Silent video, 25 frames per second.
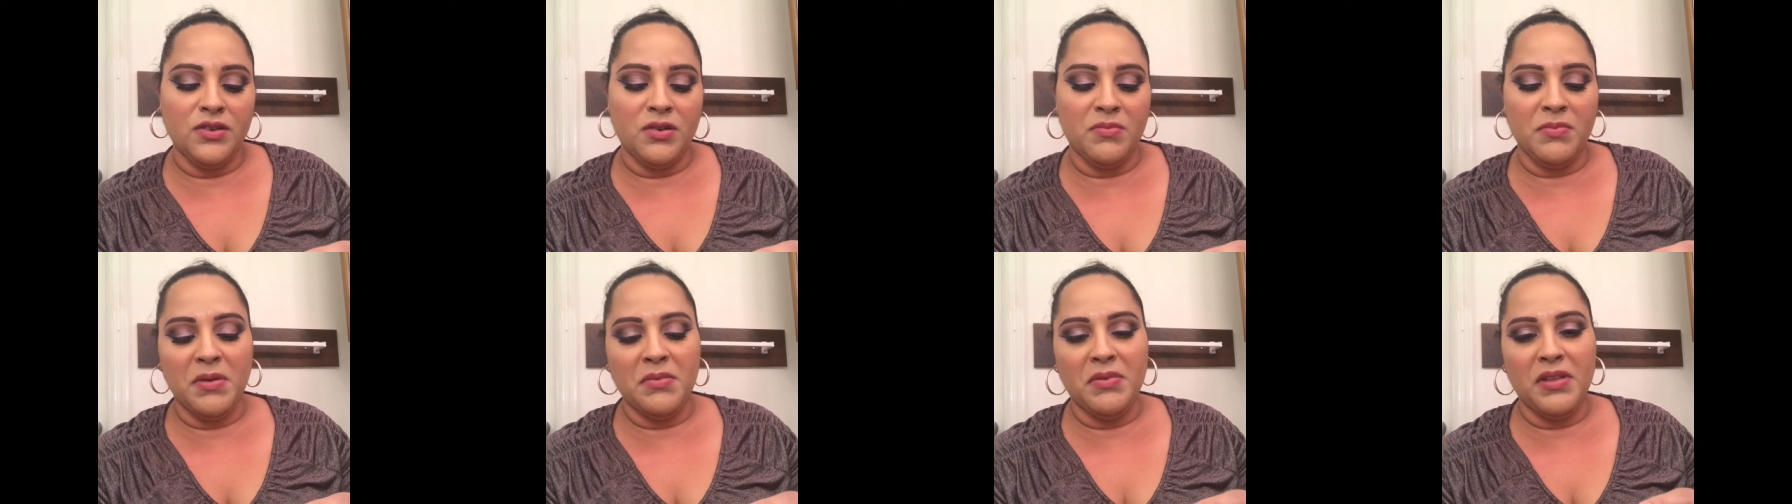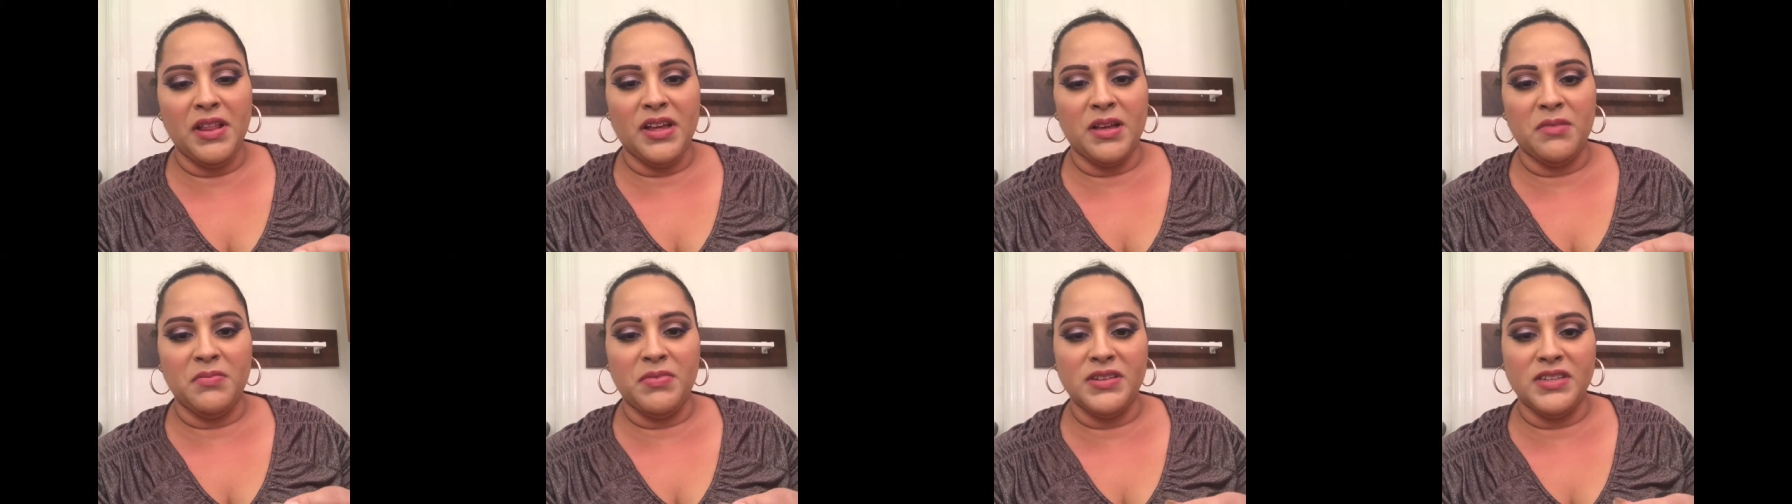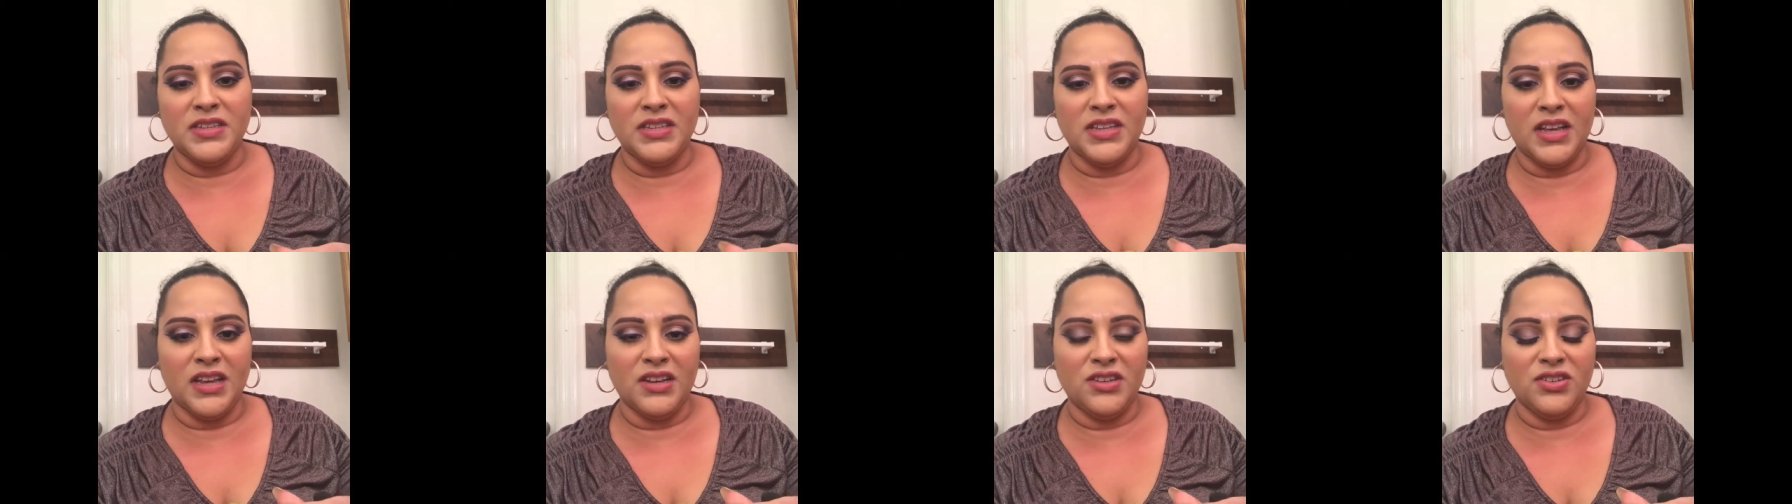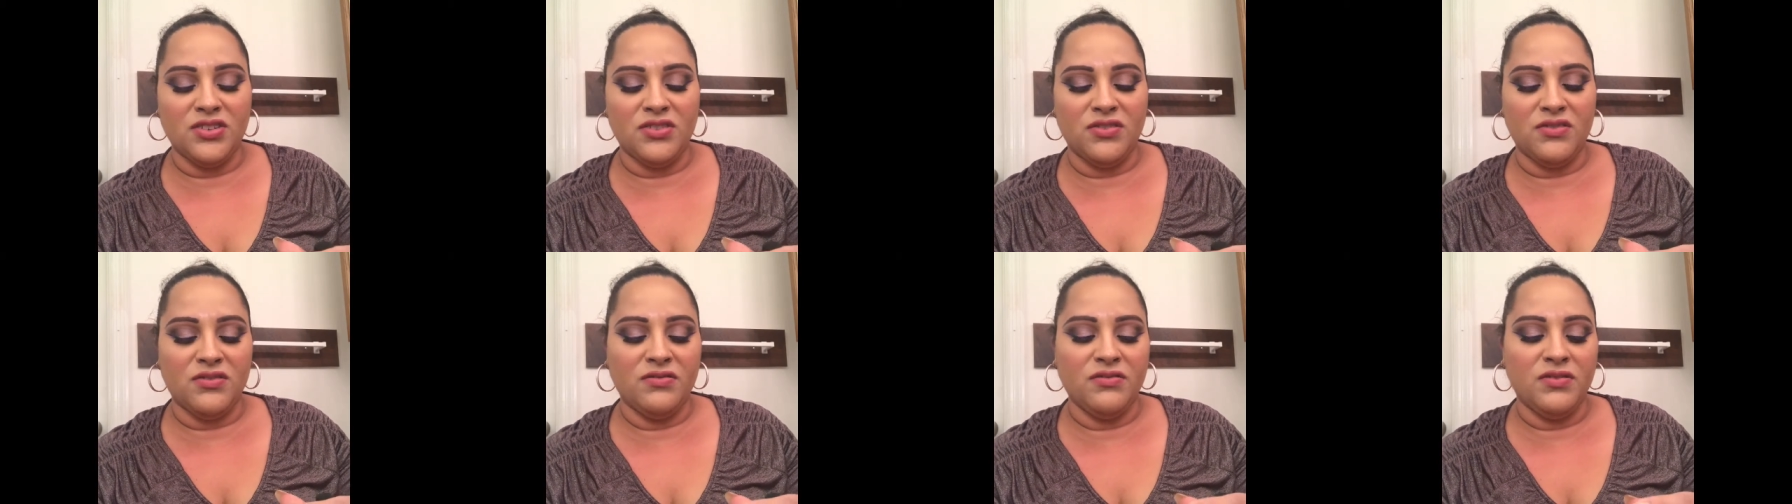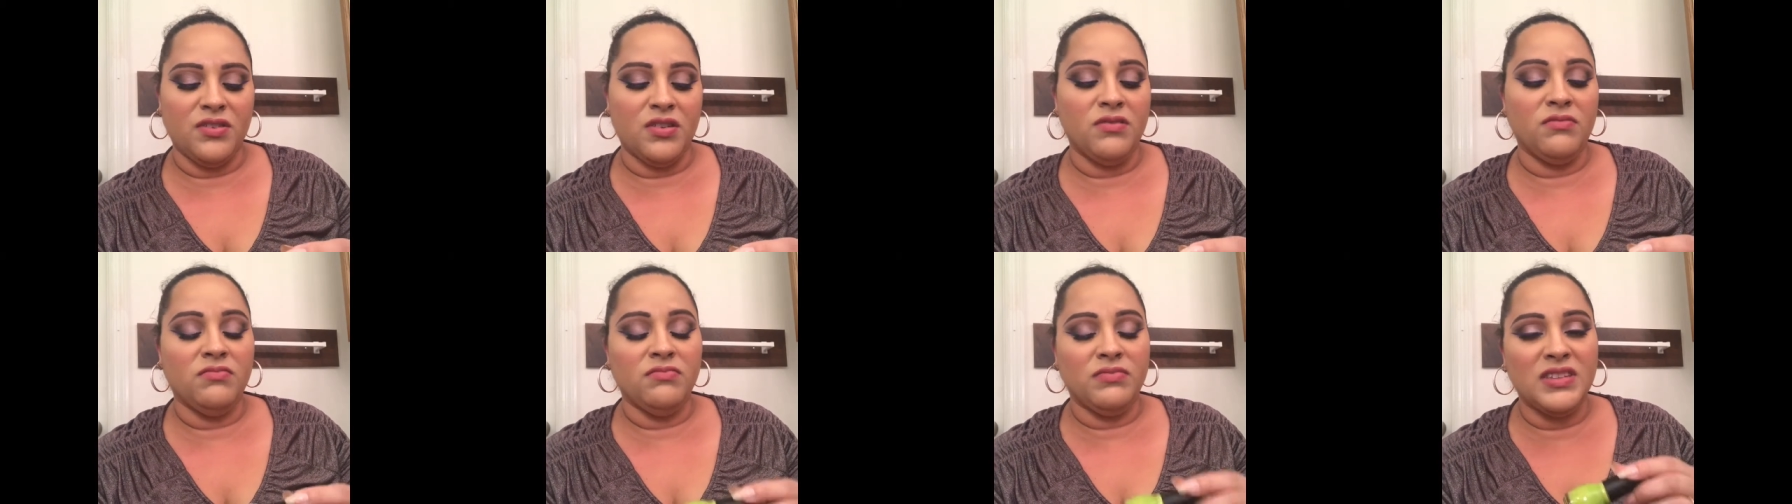Maybe like a pistachio.
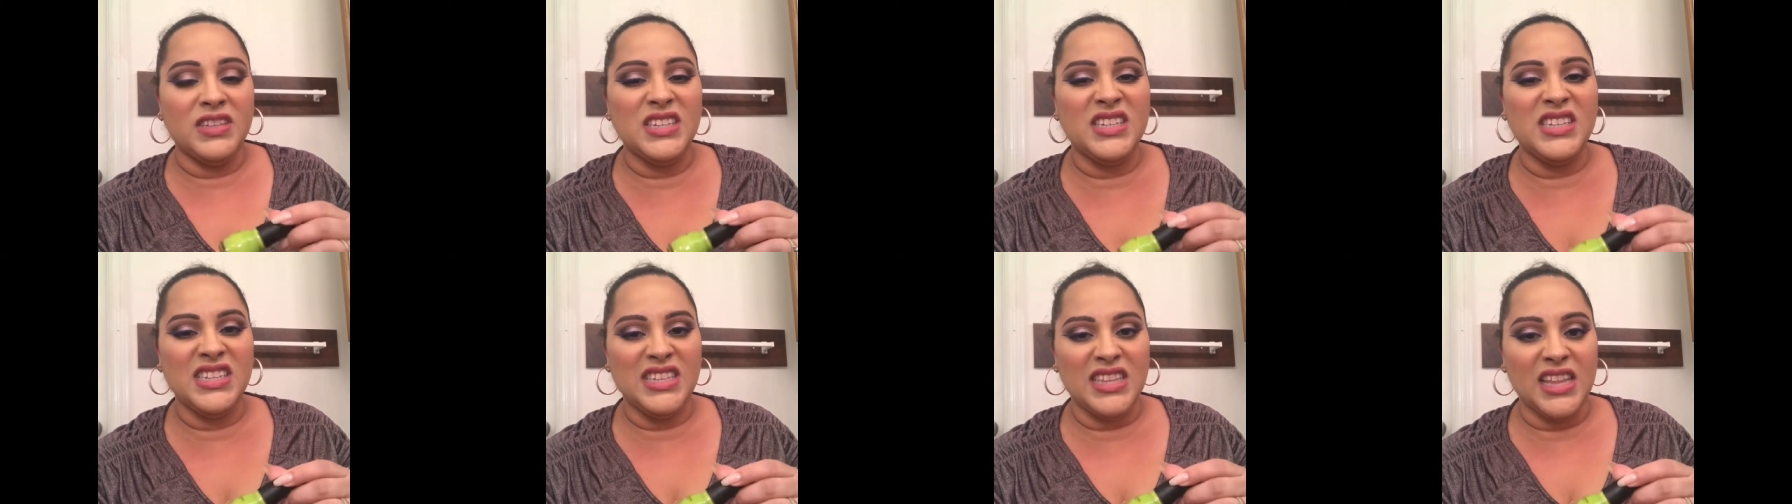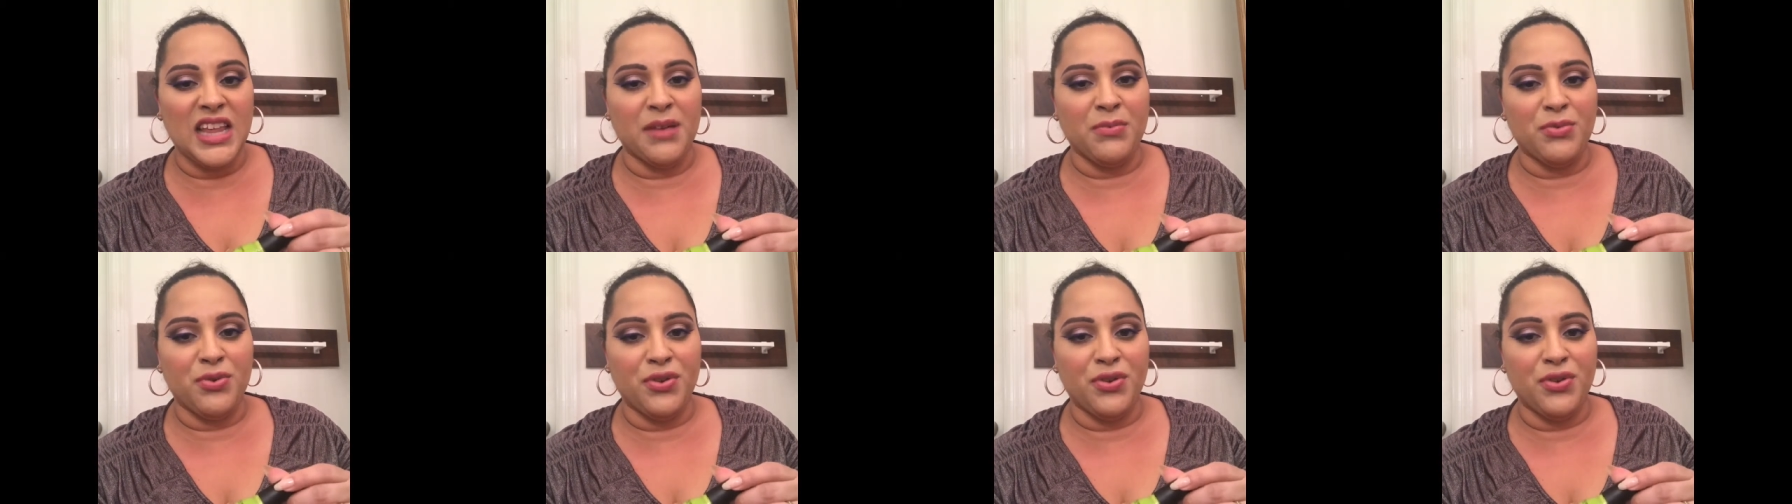No, this is lime